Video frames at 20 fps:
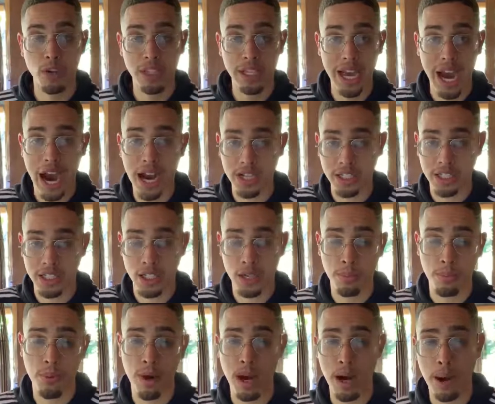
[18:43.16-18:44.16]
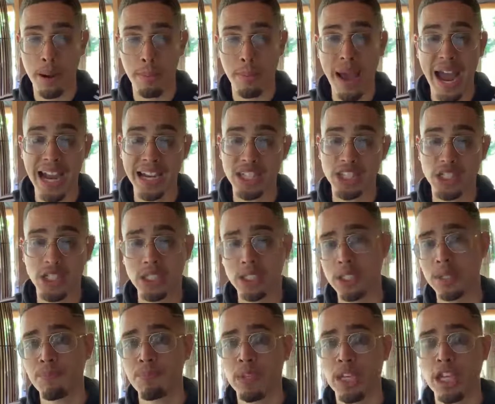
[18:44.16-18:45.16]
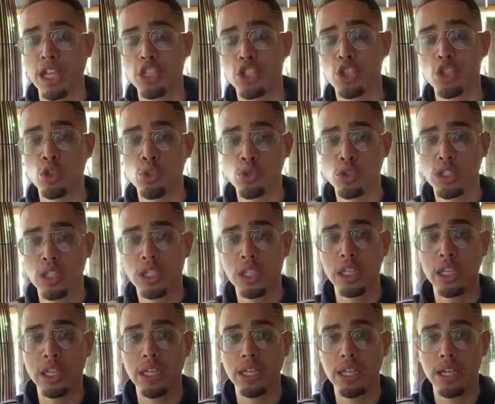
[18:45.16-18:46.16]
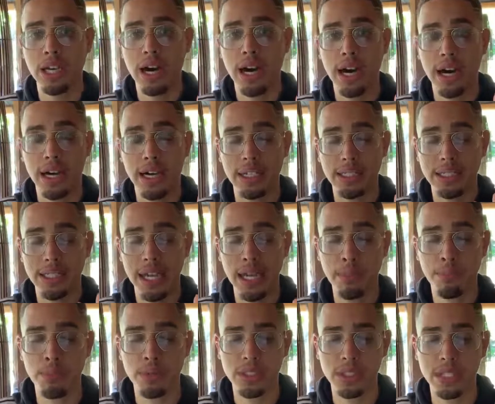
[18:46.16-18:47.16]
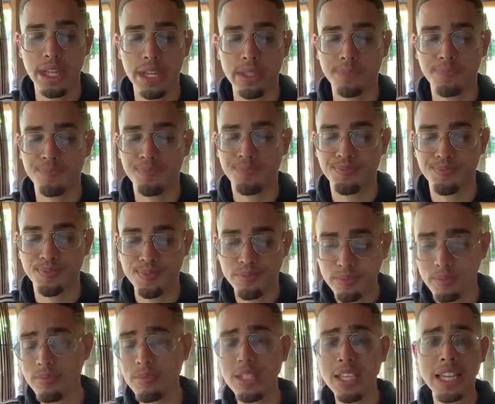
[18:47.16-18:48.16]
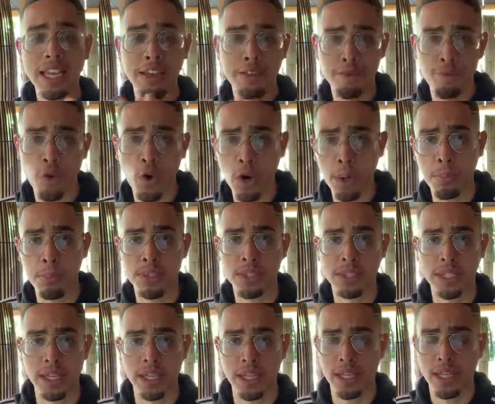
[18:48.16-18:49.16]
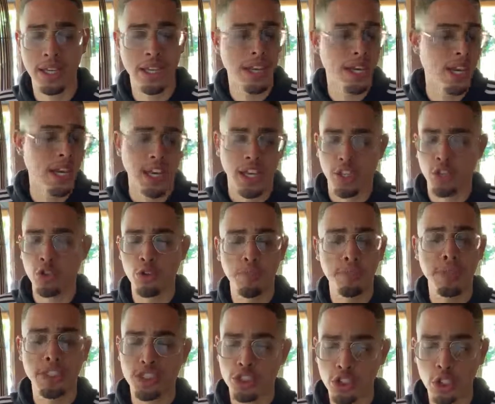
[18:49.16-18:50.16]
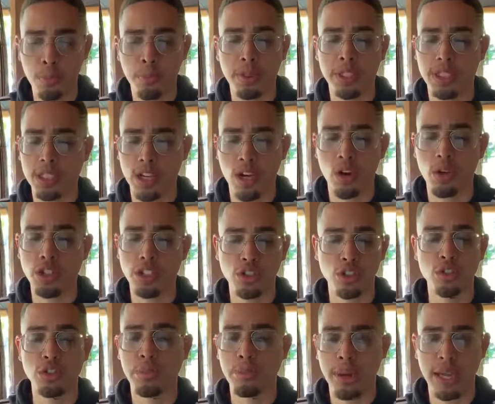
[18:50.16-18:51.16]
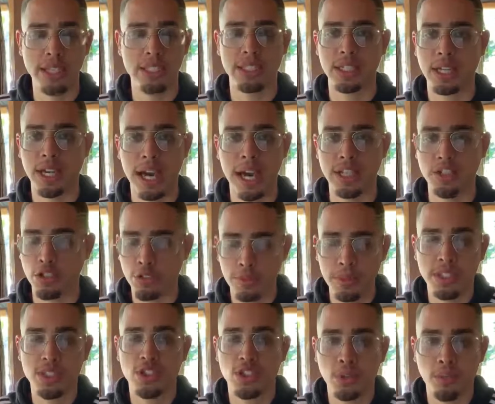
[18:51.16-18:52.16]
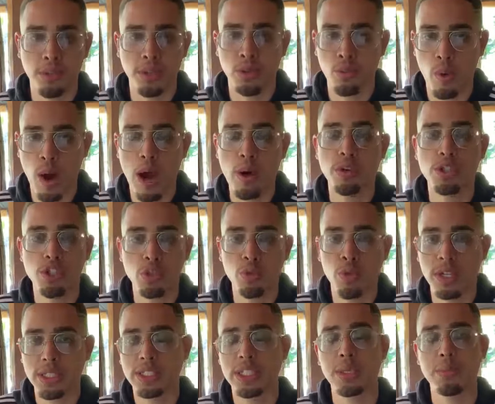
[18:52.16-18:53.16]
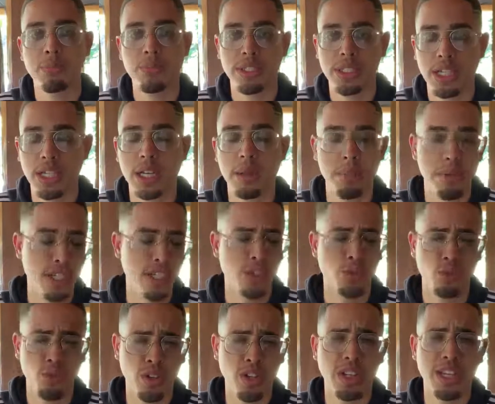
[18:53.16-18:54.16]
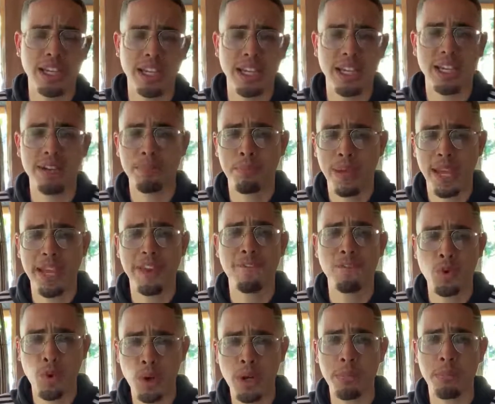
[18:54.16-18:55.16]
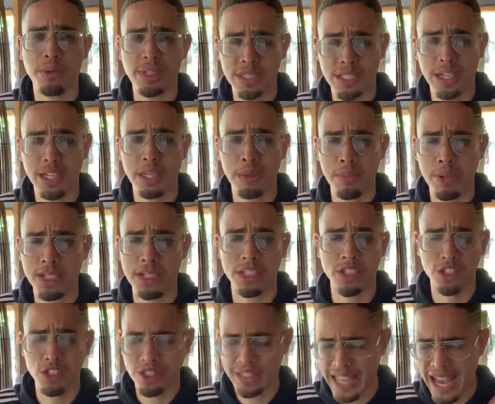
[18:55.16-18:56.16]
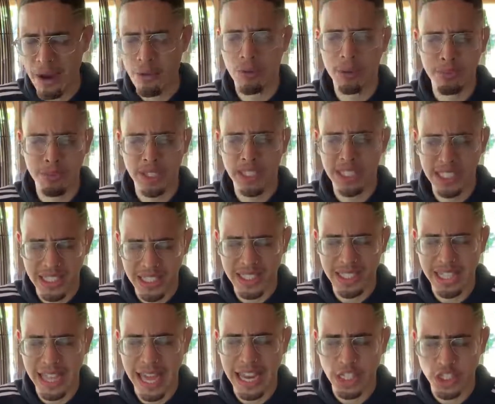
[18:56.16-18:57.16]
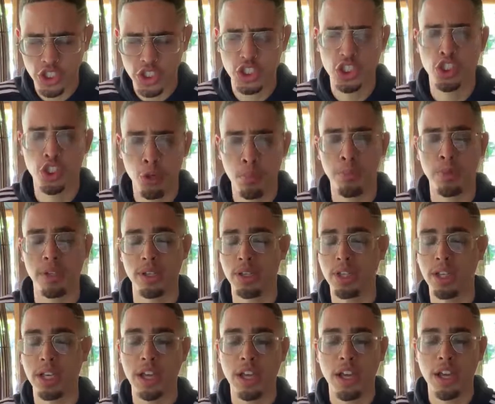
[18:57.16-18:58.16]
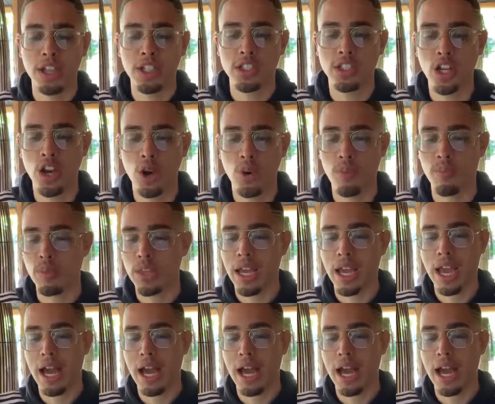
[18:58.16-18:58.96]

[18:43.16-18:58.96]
on the higher tier uh, packages is usually uh, ten percent and forty percent. You'd be stupid to only do the basic, guys. You'd be stupid. Why would you want ten percent commission when you can get paid forty percent commission? That would be like stupid. So